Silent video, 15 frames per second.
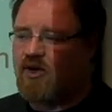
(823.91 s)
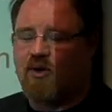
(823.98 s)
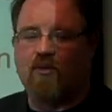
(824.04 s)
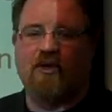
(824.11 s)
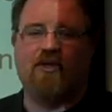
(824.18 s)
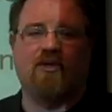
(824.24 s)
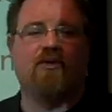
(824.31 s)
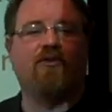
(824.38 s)

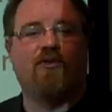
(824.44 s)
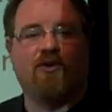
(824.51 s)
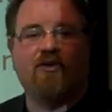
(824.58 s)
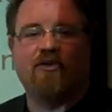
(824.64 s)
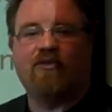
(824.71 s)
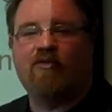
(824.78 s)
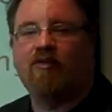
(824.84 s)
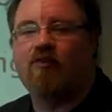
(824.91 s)
what those
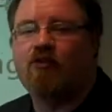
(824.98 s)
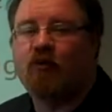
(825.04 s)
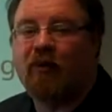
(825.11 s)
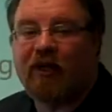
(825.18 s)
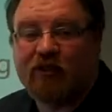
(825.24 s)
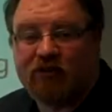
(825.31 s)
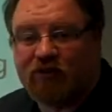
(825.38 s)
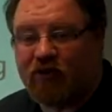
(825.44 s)
nuggets of
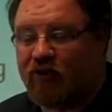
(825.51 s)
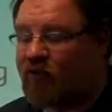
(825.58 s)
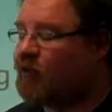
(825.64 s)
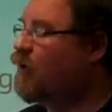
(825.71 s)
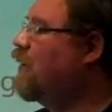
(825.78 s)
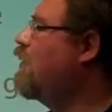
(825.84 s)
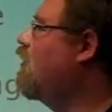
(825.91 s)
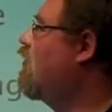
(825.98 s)
information or
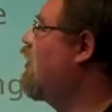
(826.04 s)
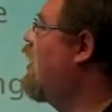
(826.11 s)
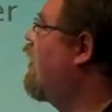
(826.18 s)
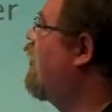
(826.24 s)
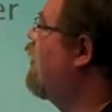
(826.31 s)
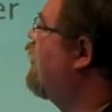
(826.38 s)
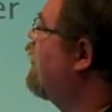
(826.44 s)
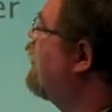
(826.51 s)
skills are.